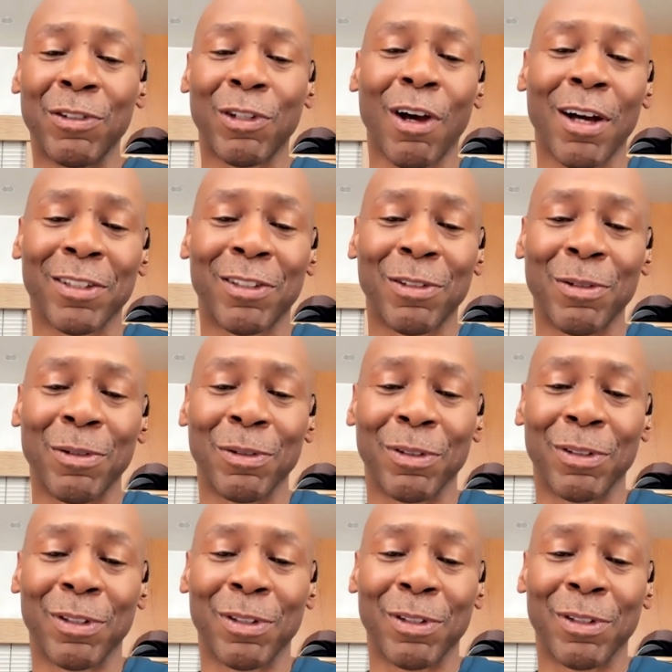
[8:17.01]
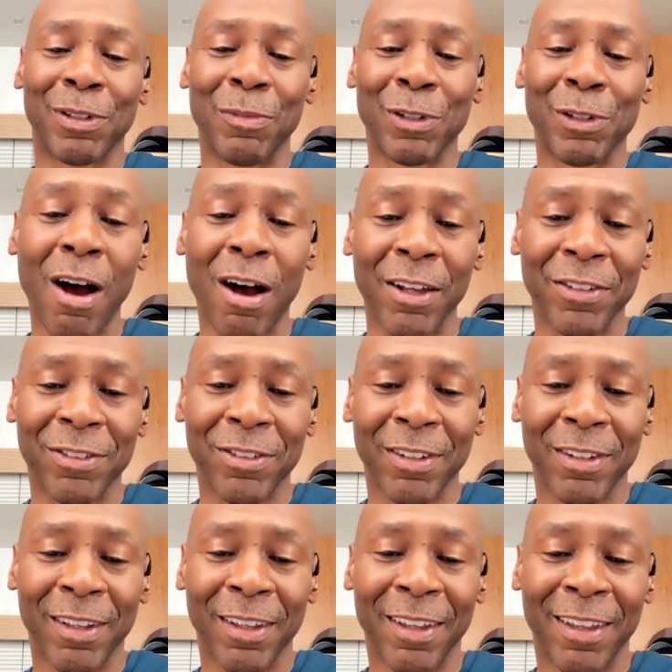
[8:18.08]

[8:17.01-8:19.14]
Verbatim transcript: you talk to, to Miss Ross?